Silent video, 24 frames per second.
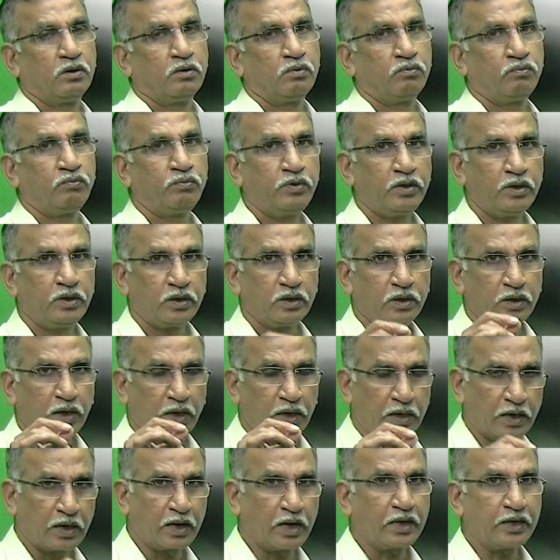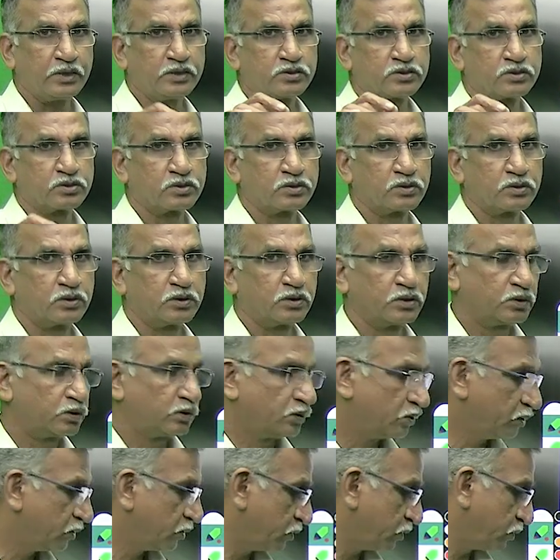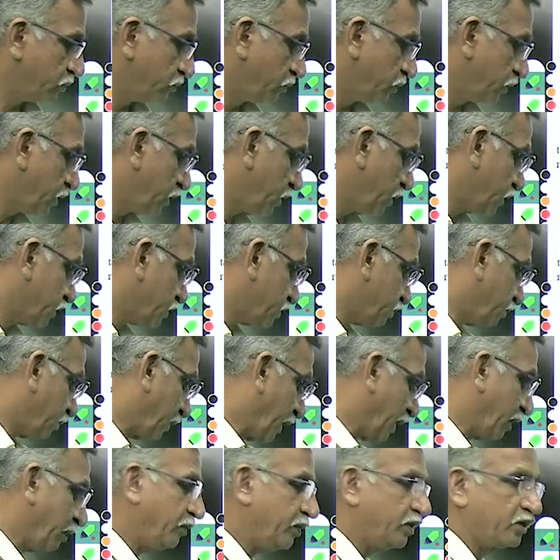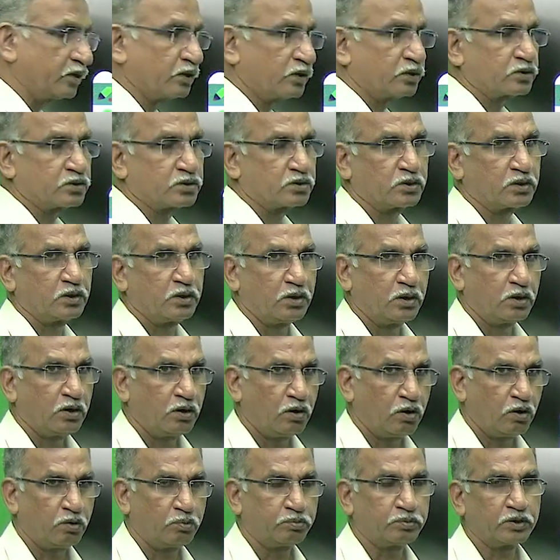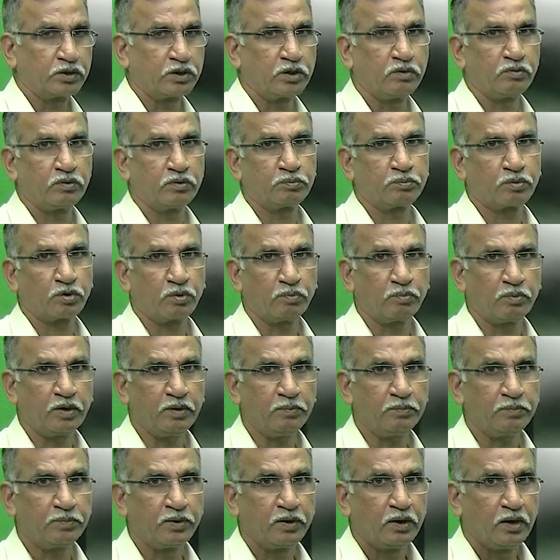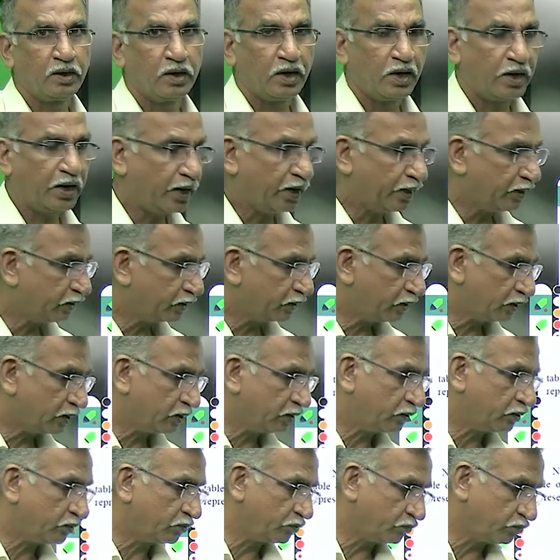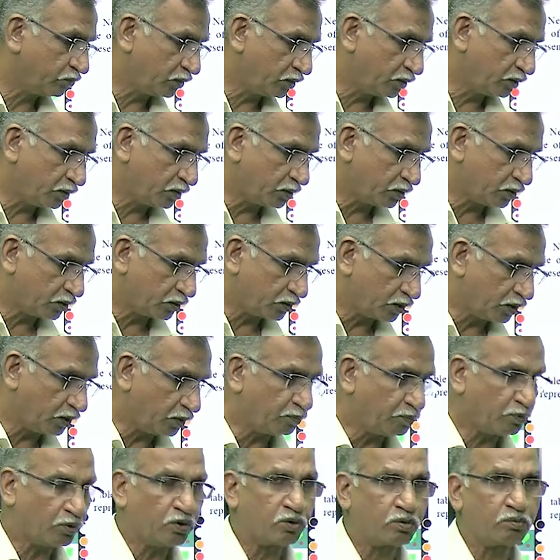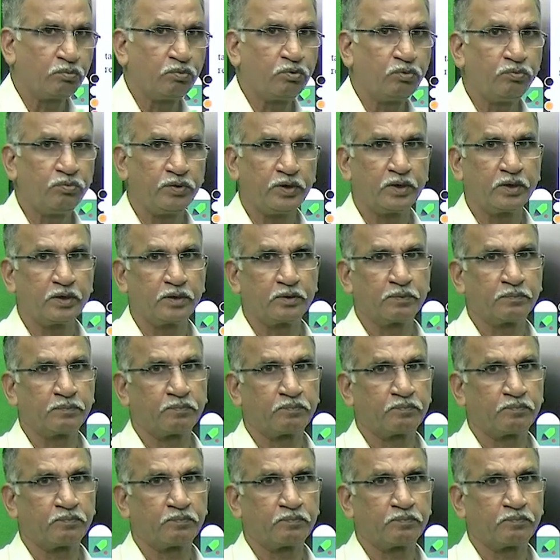we analyze various parameters of the given problem, and then we keep on moving